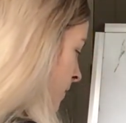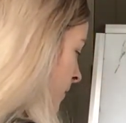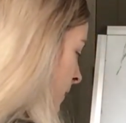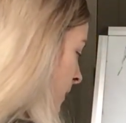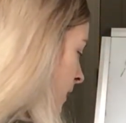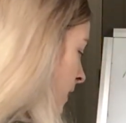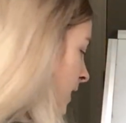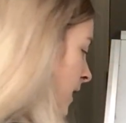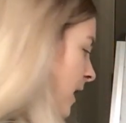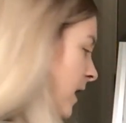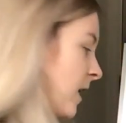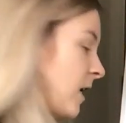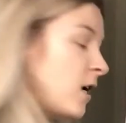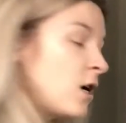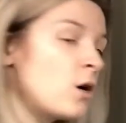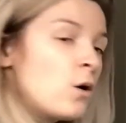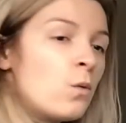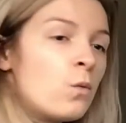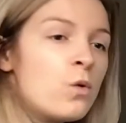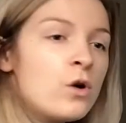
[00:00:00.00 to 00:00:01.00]
Okay,
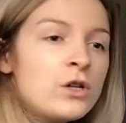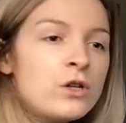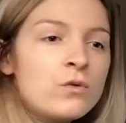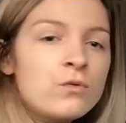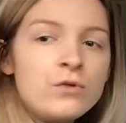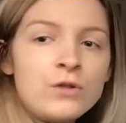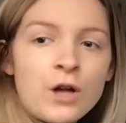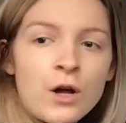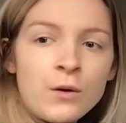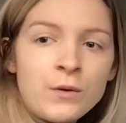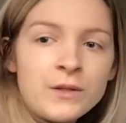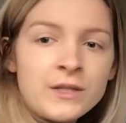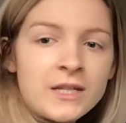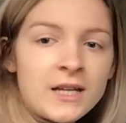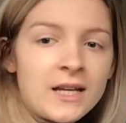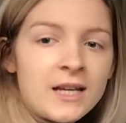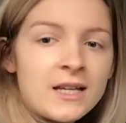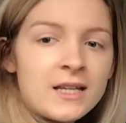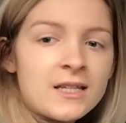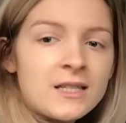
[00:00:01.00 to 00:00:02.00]
what you'll
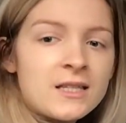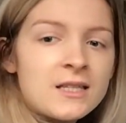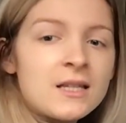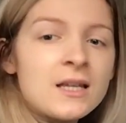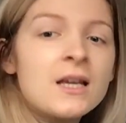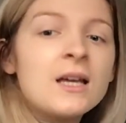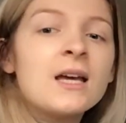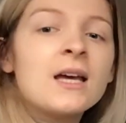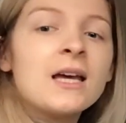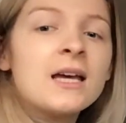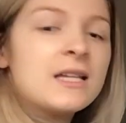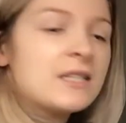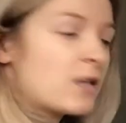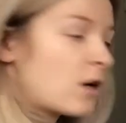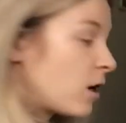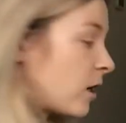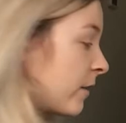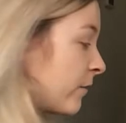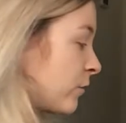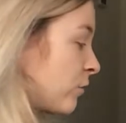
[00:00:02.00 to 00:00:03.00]
notice is
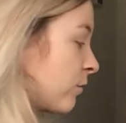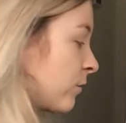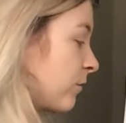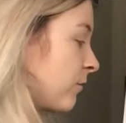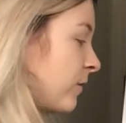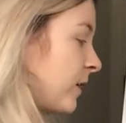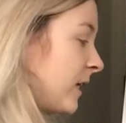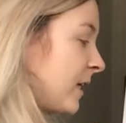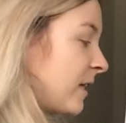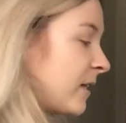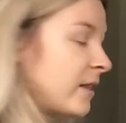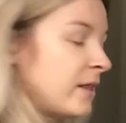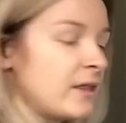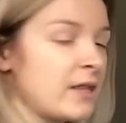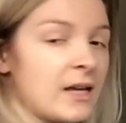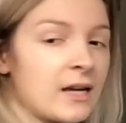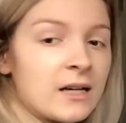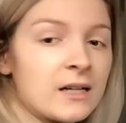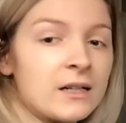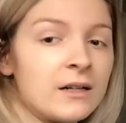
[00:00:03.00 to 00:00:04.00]
I've drawn really
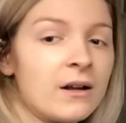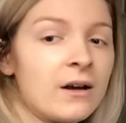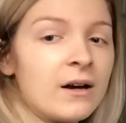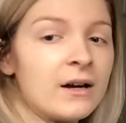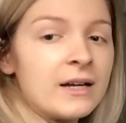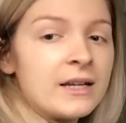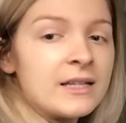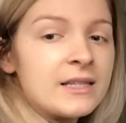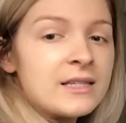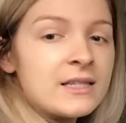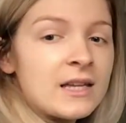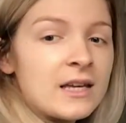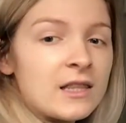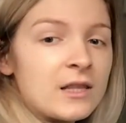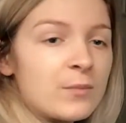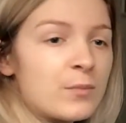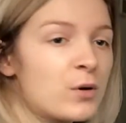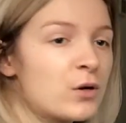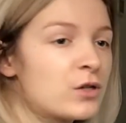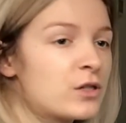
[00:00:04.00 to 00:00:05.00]
thick lines at the
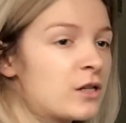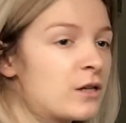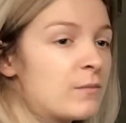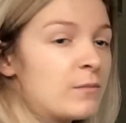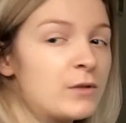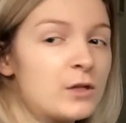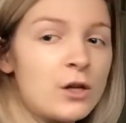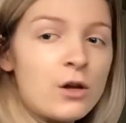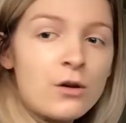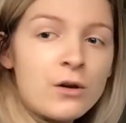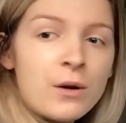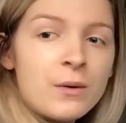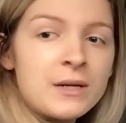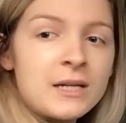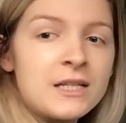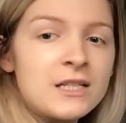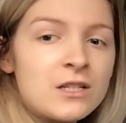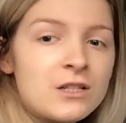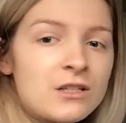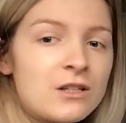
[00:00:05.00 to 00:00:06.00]
bottom. You don't
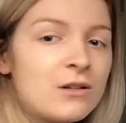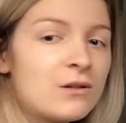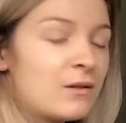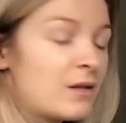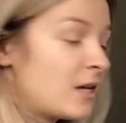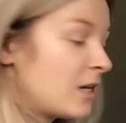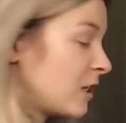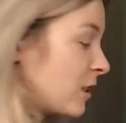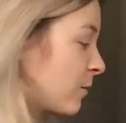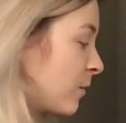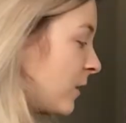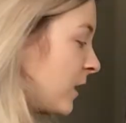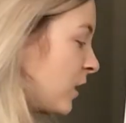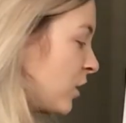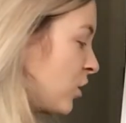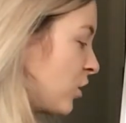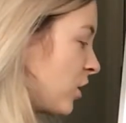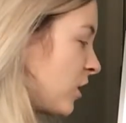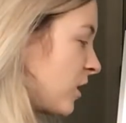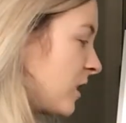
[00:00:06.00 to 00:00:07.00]
need to do this, but it's
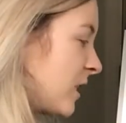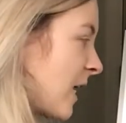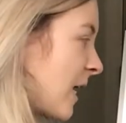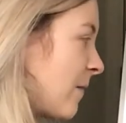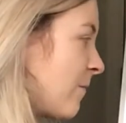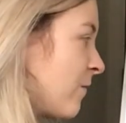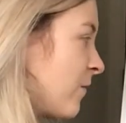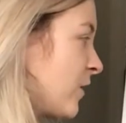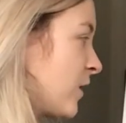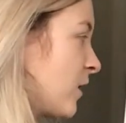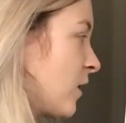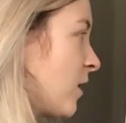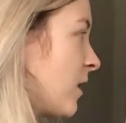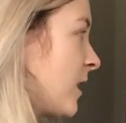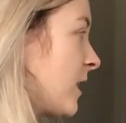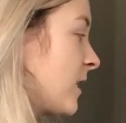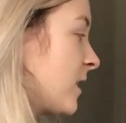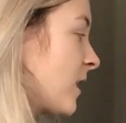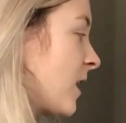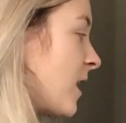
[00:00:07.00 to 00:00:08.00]
just to
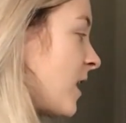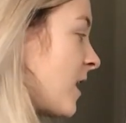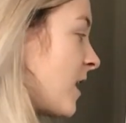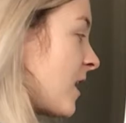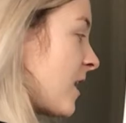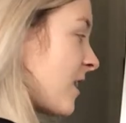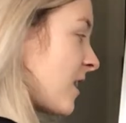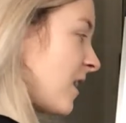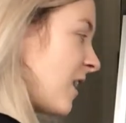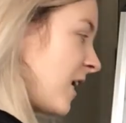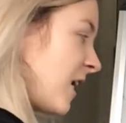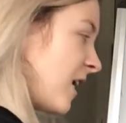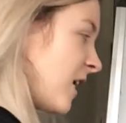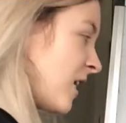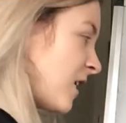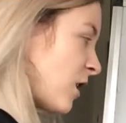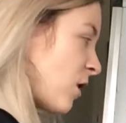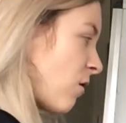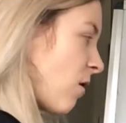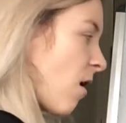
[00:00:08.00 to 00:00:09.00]
emphasise these
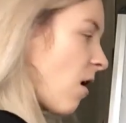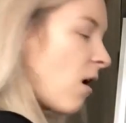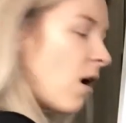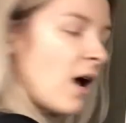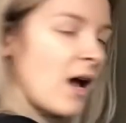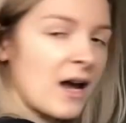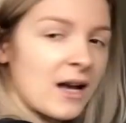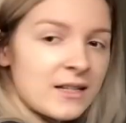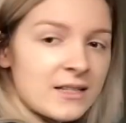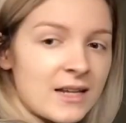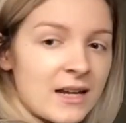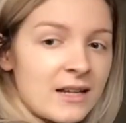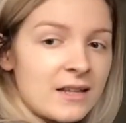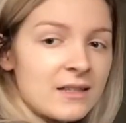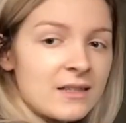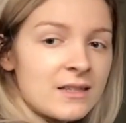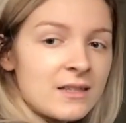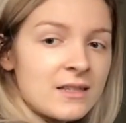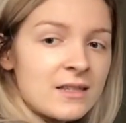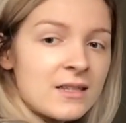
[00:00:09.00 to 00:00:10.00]
are our
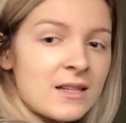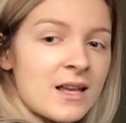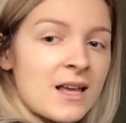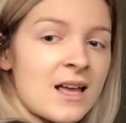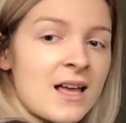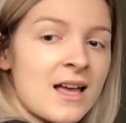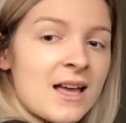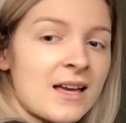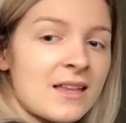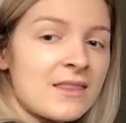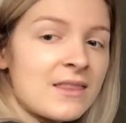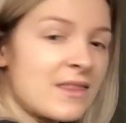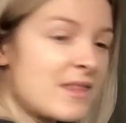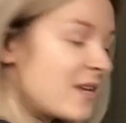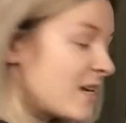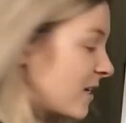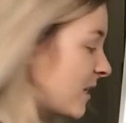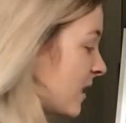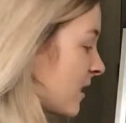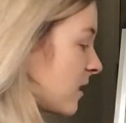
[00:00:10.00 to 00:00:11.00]
addends and
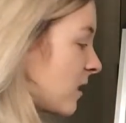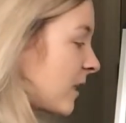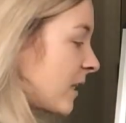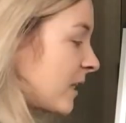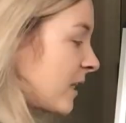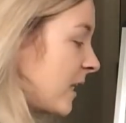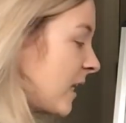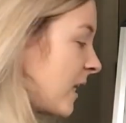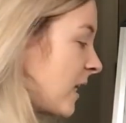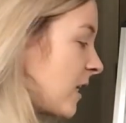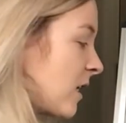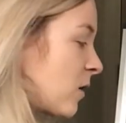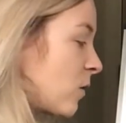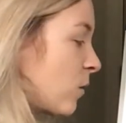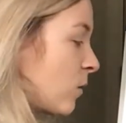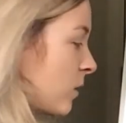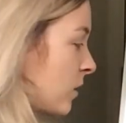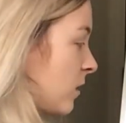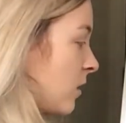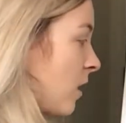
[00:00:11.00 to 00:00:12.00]
this is like an equal
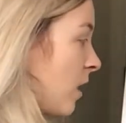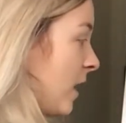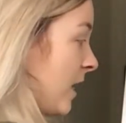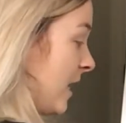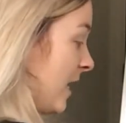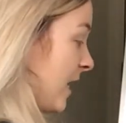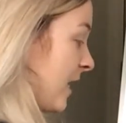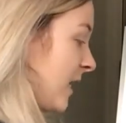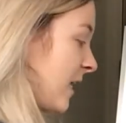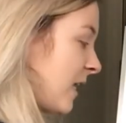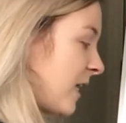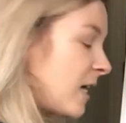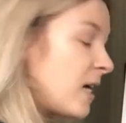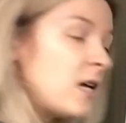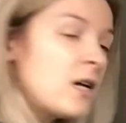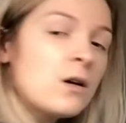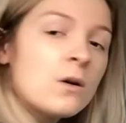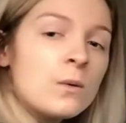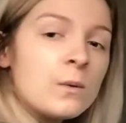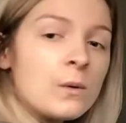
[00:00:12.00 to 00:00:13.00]
sign. It
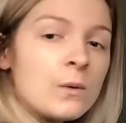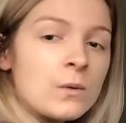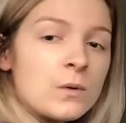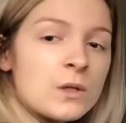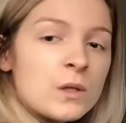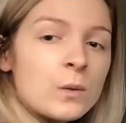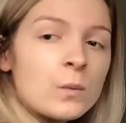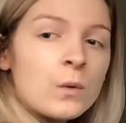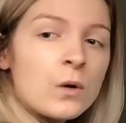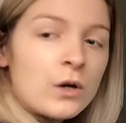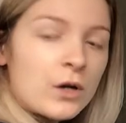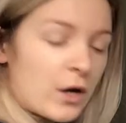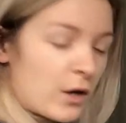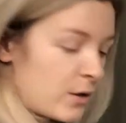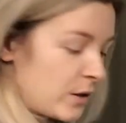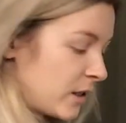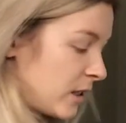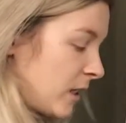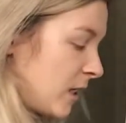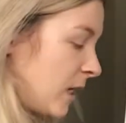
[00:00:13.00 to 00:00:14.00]
equals what
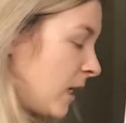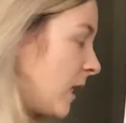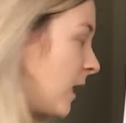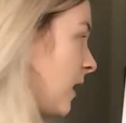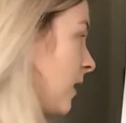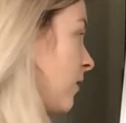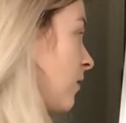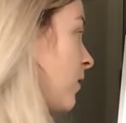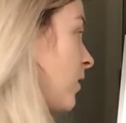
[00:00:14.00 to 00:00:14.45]
goes in here.